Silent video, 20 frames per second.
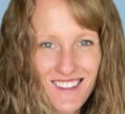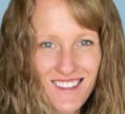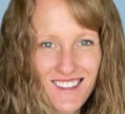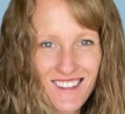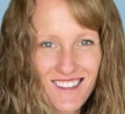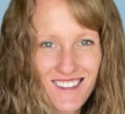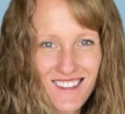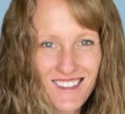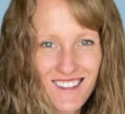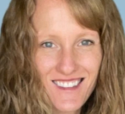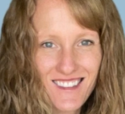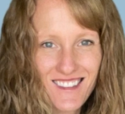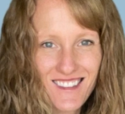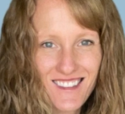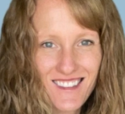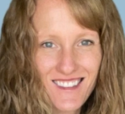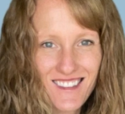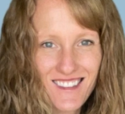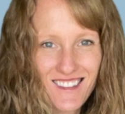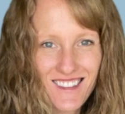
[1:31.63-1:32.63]

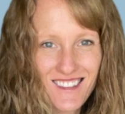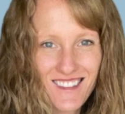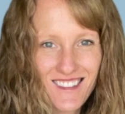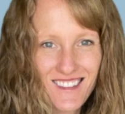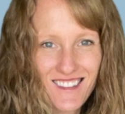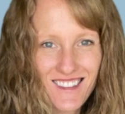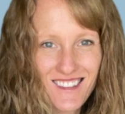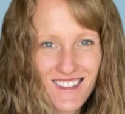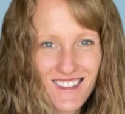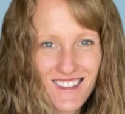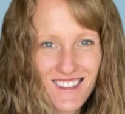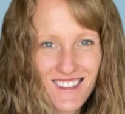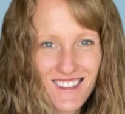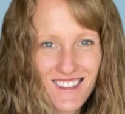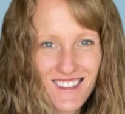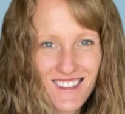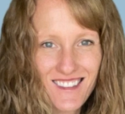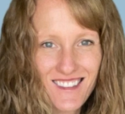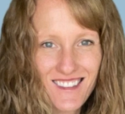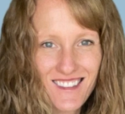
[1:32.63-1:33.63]

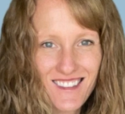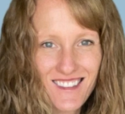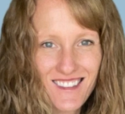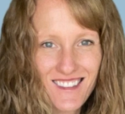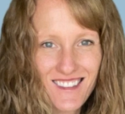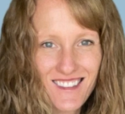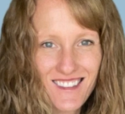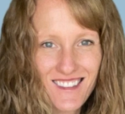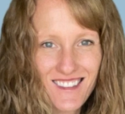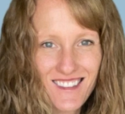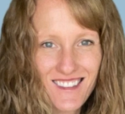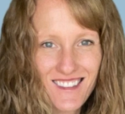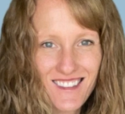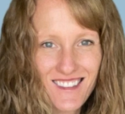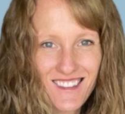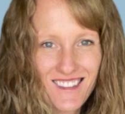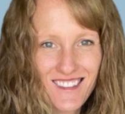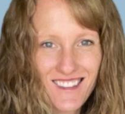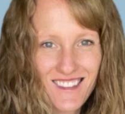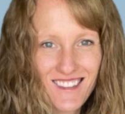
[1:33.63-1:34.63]

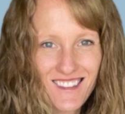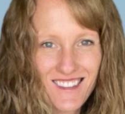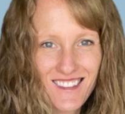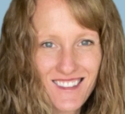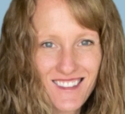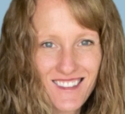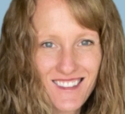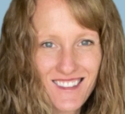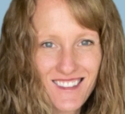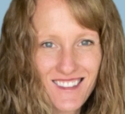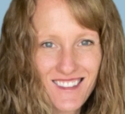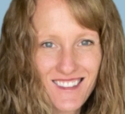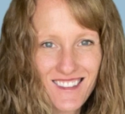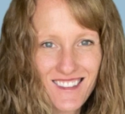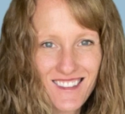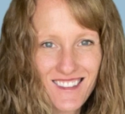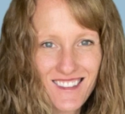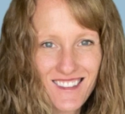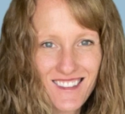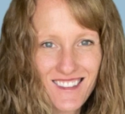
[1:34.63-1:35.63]

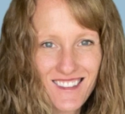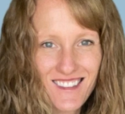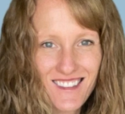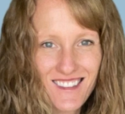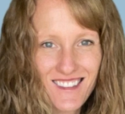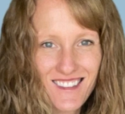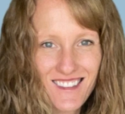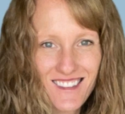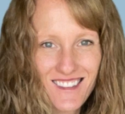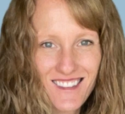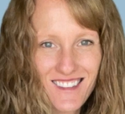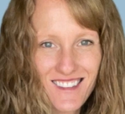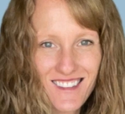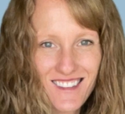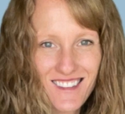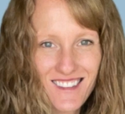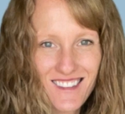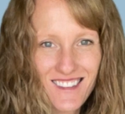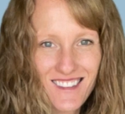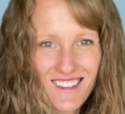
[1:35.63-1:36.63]

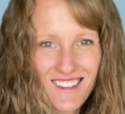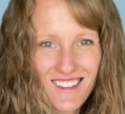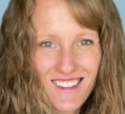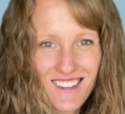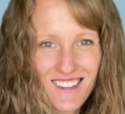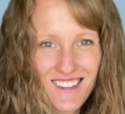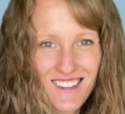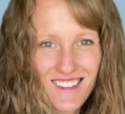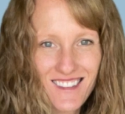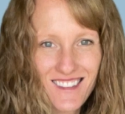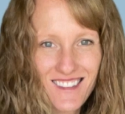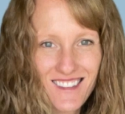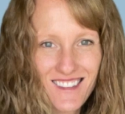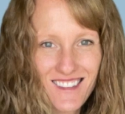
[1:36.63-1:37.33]
The face doesn't move, so there is nothing to read.